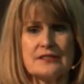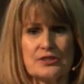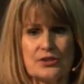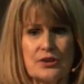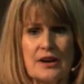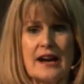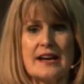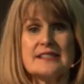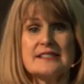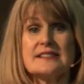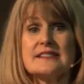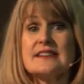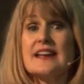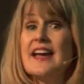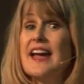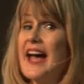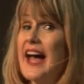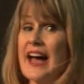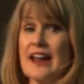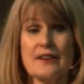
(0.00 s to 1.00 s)
Christ
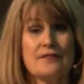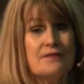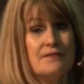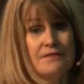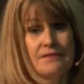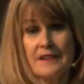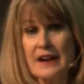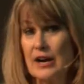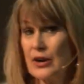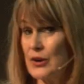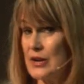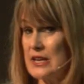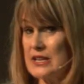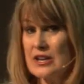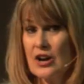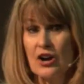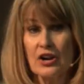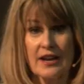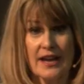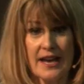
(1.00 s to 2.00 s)
at a very
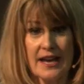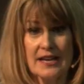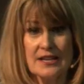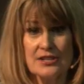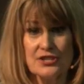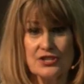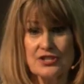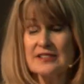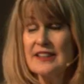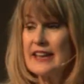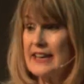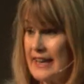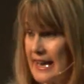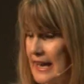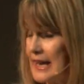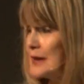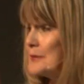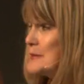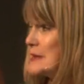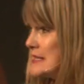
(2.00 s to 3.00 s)
young age. They
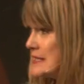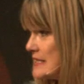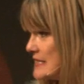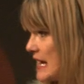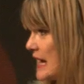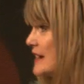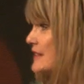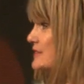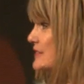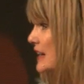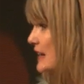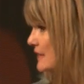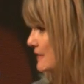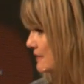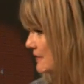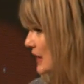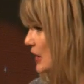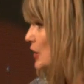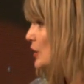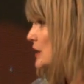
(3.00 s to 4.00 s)
can be saved at a
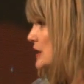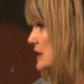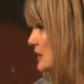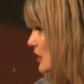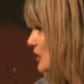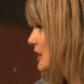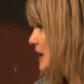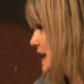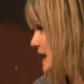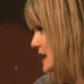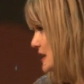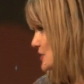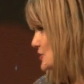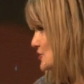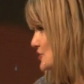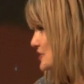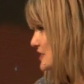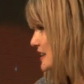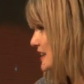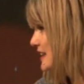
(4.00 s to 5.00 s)
very young
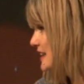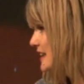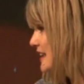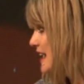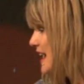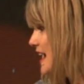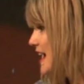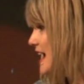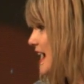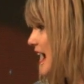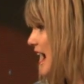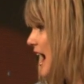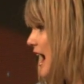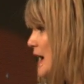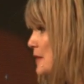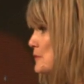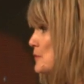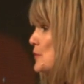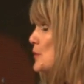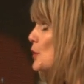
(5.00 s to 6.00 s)
age.
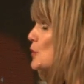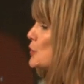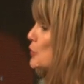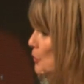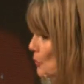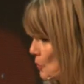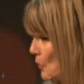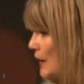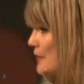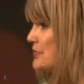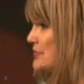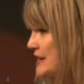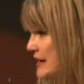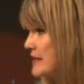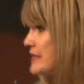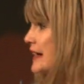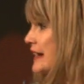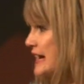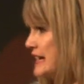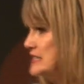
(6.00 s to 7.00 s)
Um, the one thing
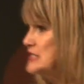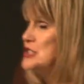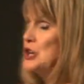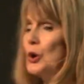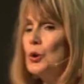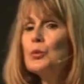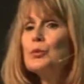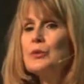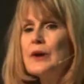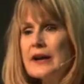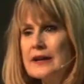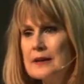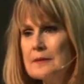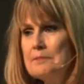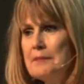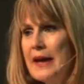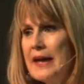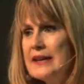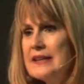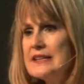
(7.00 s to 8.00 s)
that I don't
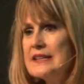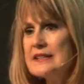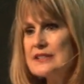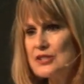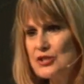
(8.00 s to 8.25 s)
recommend is